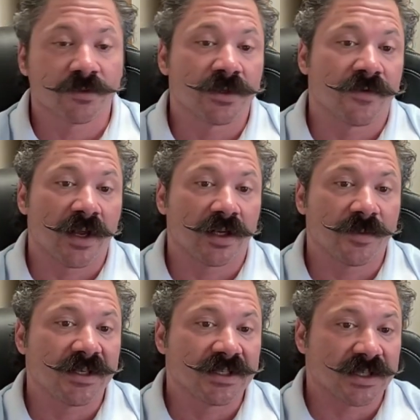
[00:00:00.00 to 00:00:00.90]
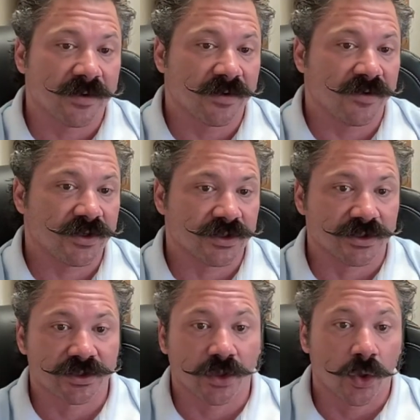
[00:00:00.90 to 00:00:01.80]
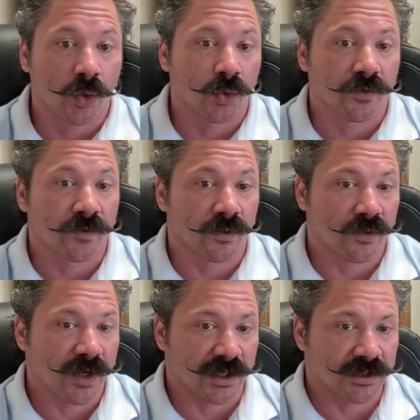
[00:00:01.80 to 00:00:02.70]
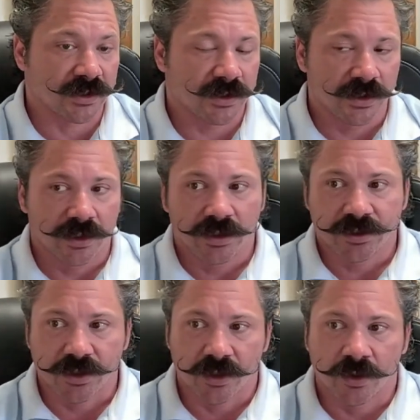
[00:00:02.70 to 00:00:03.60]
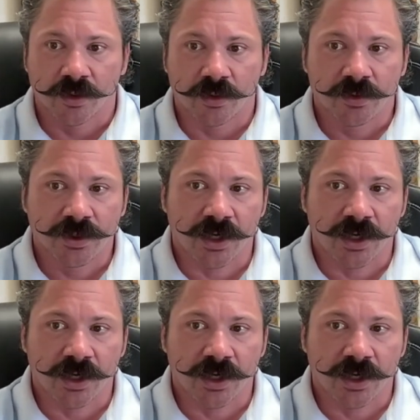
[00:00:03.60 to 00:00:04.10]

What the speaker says: developing subdivisions to hold for rent. So,